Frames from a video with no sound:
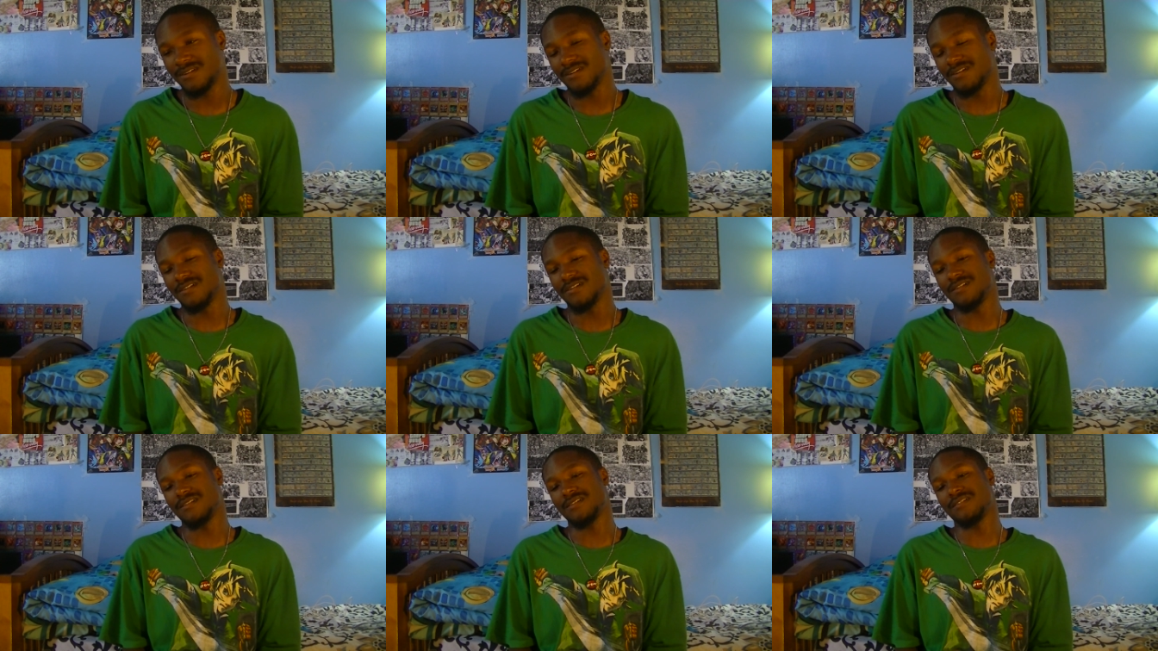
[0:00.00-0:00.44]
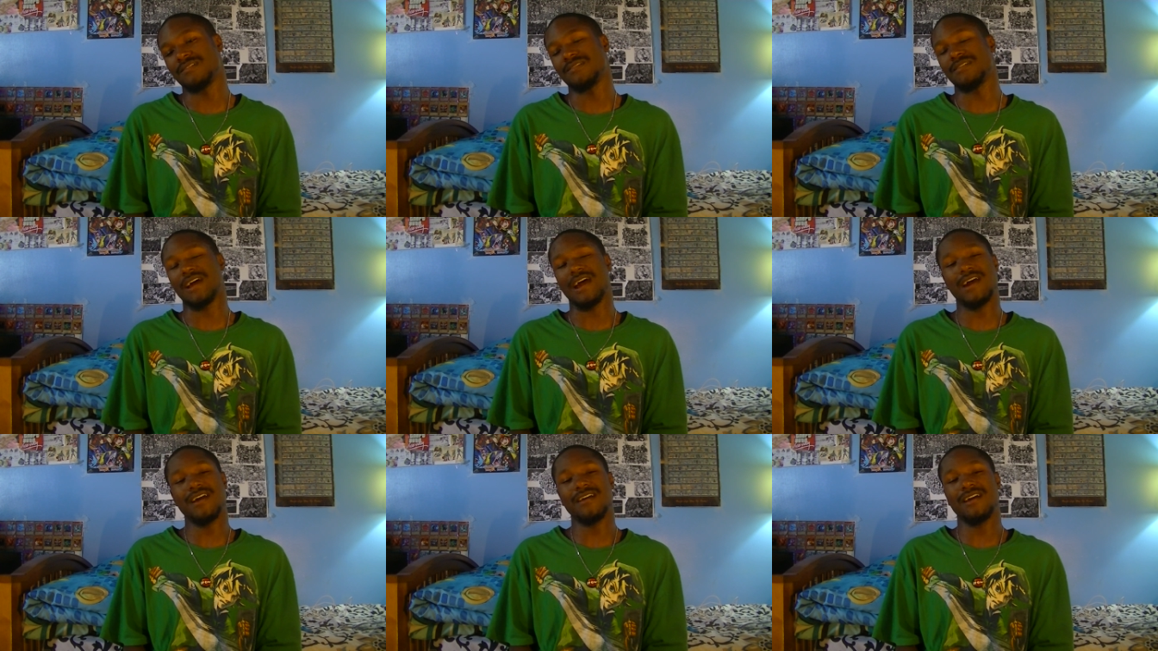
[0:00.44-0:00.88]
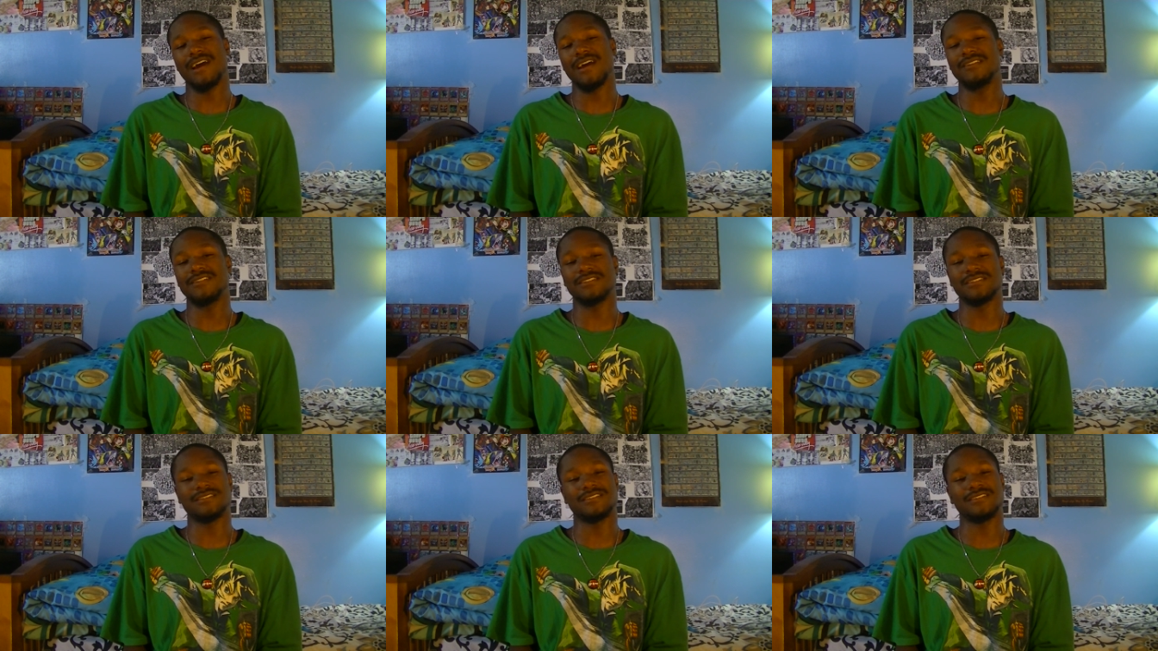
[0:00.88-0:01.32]
Uh, I, I
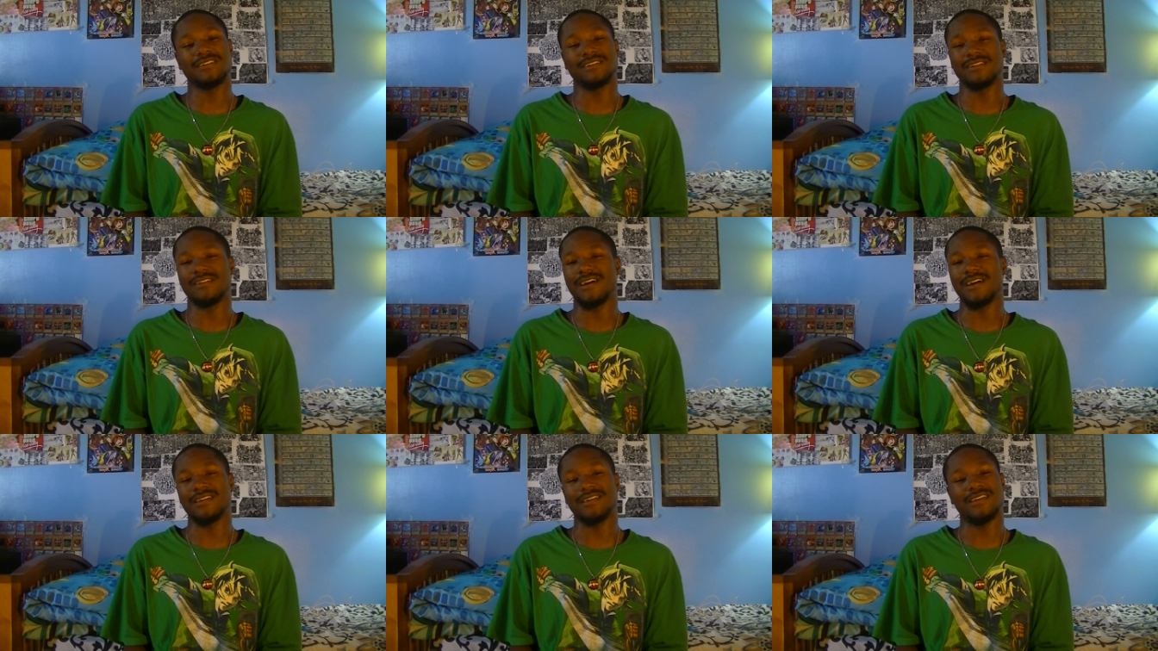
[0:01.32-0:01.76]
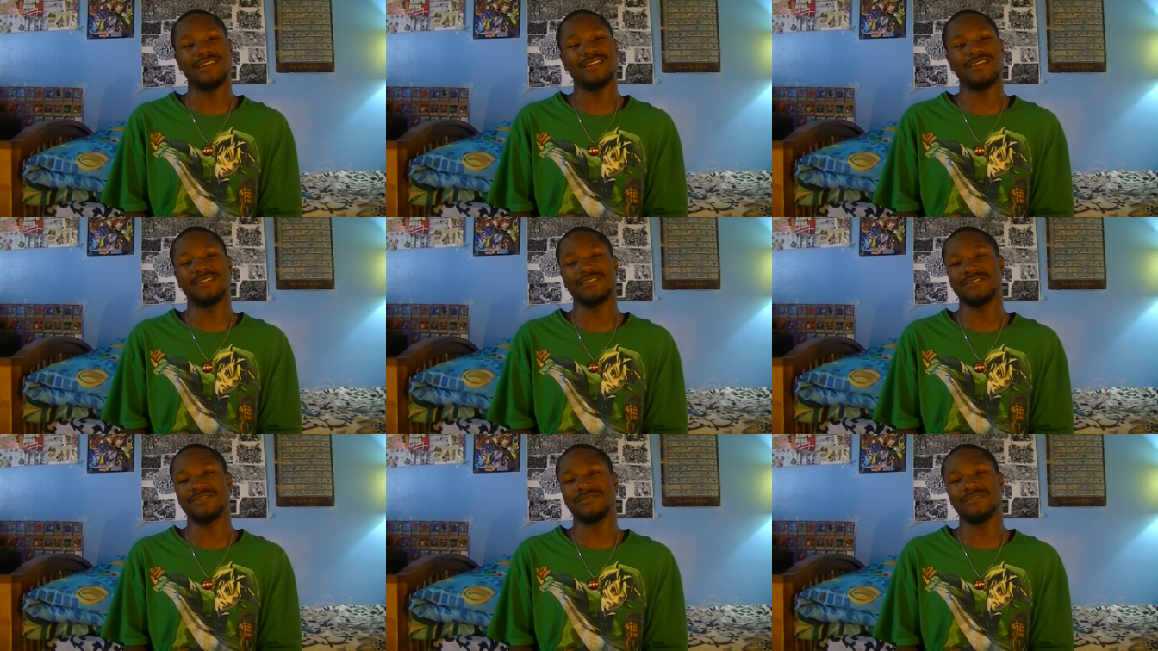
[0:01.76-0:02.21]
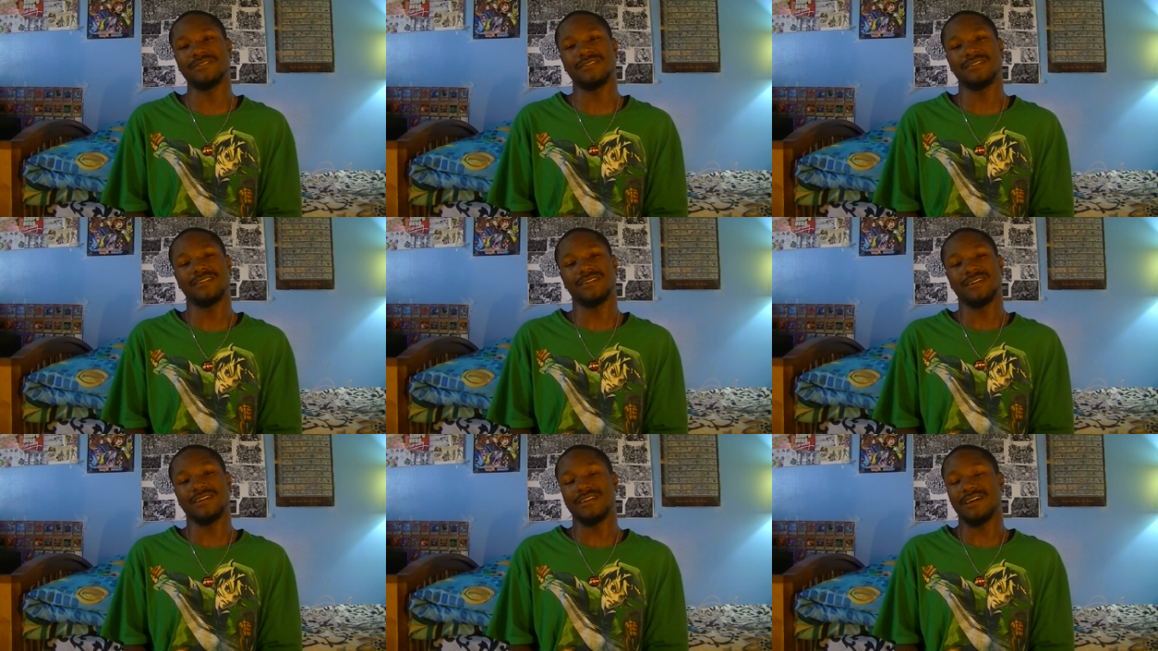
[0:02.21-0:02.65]
just cannot get into it.
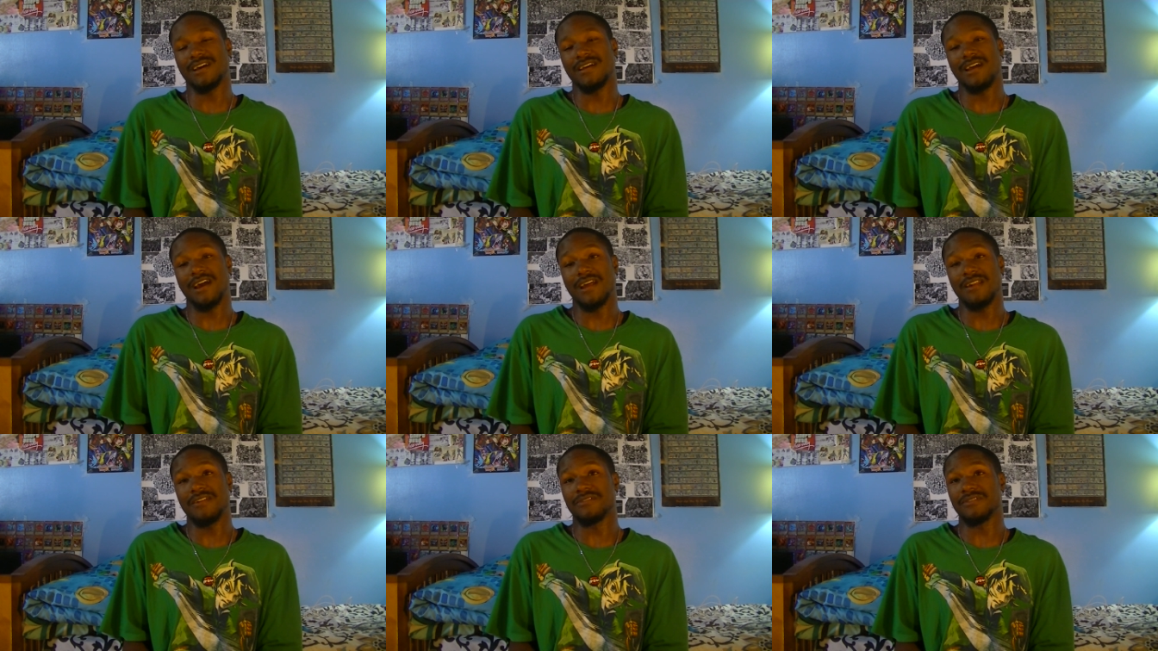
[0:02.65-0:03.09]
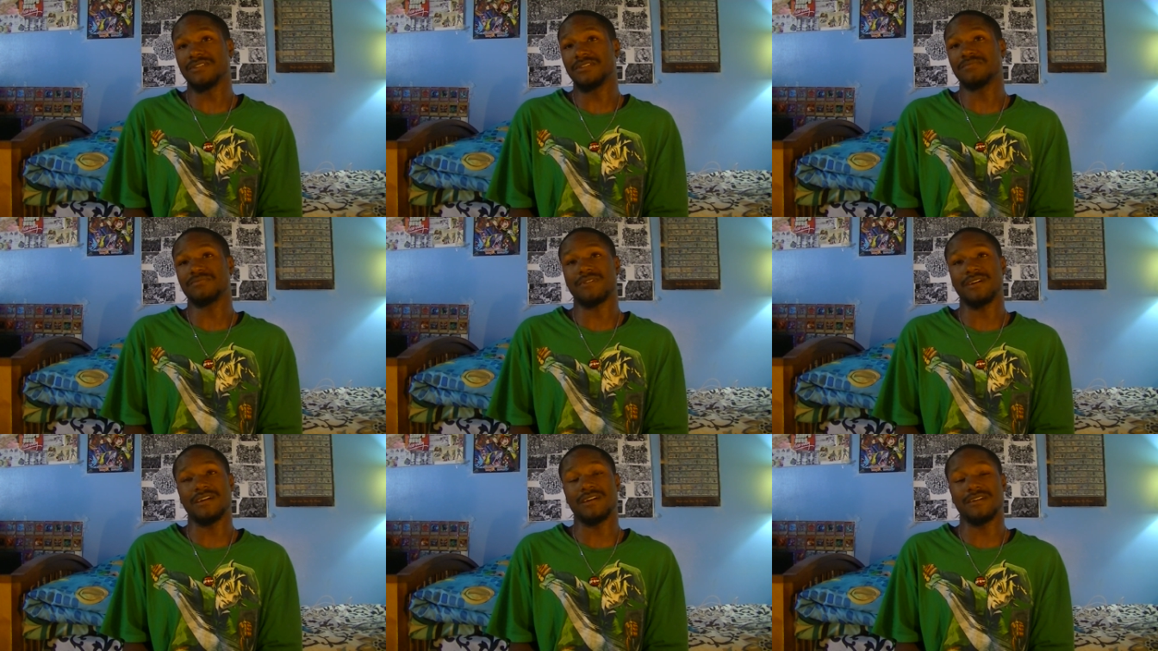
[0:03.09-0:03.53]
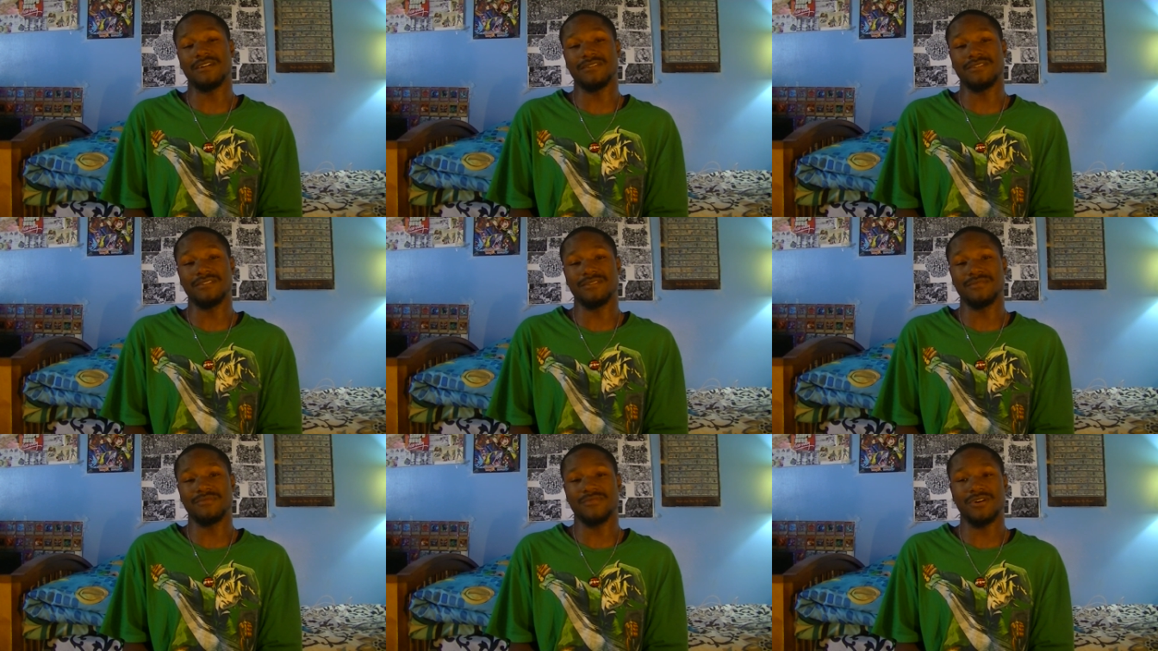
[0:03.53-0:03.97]
I, I know there's probably
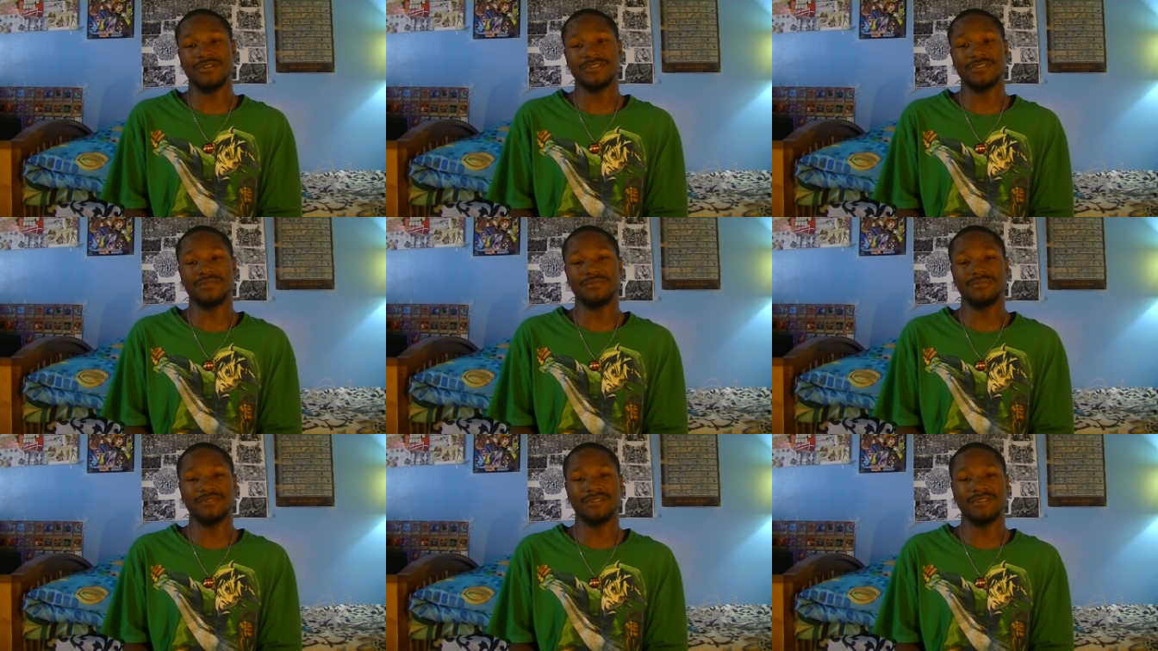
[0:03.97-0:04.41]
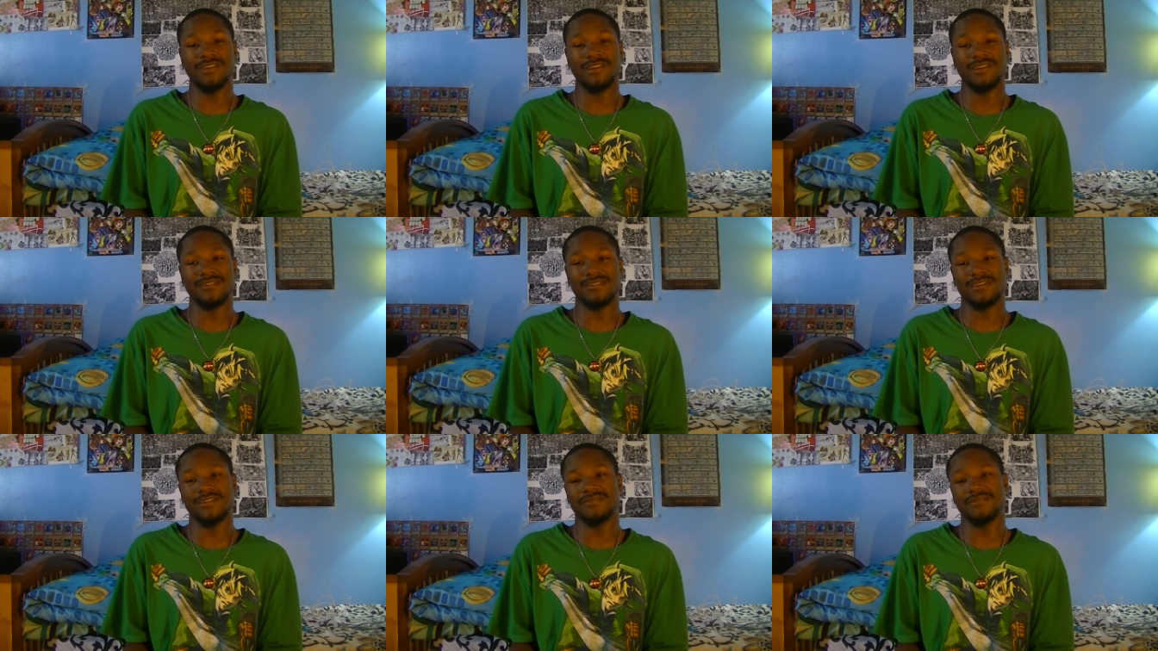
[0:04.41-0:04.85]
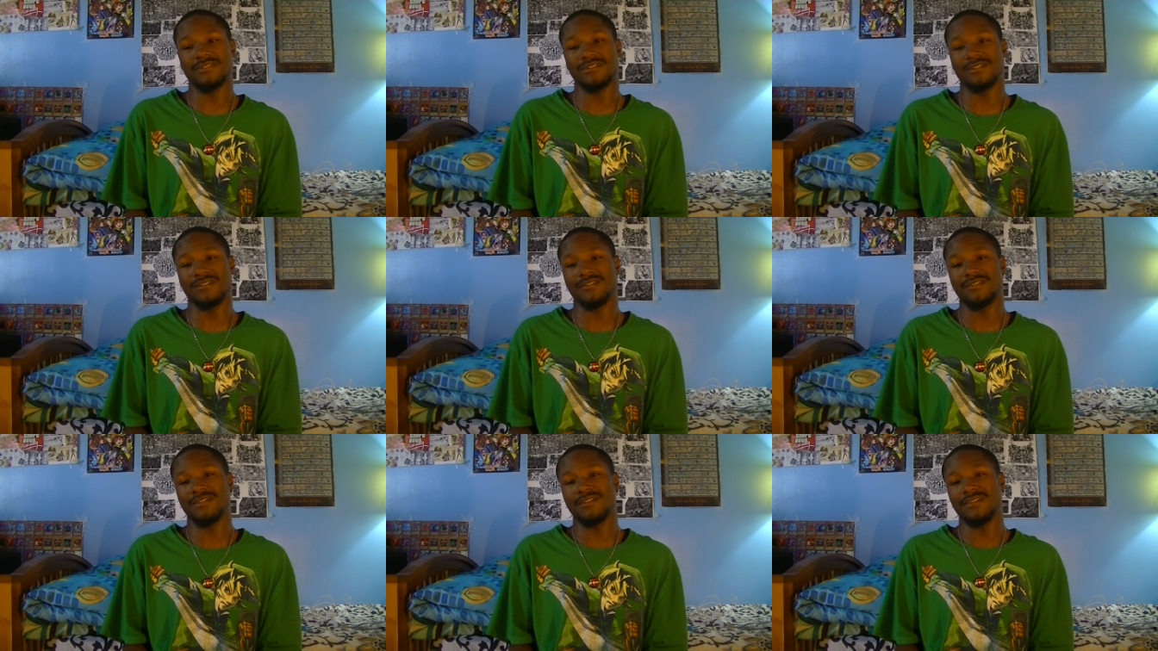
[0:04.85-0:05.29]
other multiplayer games out
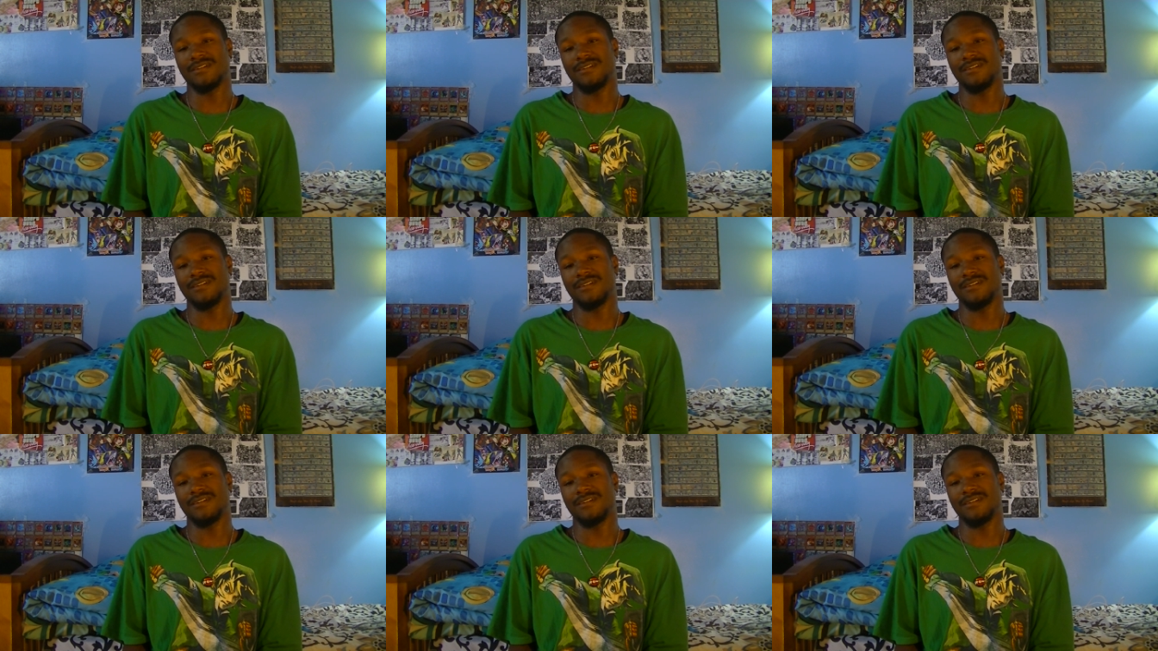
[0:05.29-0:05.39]
there,